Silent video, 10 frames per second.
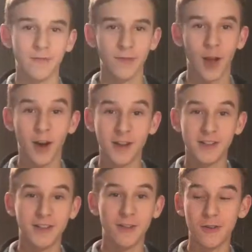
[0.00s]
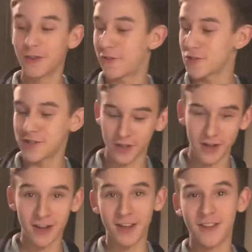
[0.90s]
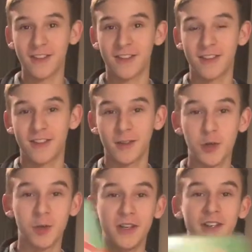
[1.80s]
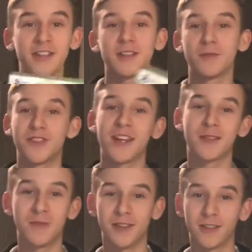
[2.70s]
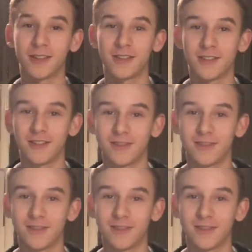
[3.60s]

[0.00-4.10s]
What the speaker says: Alright, so the first ingredient, you'll be needing some Chex Mix.